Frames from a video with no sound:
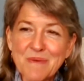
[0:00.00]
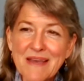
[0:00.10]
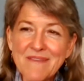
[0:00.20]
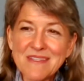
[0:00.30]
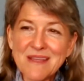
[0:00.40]

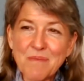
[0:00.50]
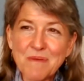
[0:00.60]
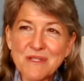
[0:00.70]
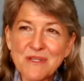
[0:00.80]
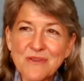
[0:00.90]
have this
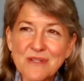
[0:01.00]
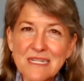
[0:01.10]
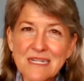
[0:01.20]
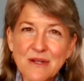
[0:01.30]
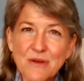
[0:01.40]

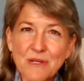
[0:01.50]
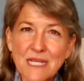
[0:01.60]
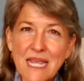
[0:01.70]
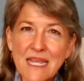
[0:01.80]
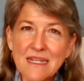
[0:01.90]
opportunity to
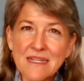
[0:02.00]
create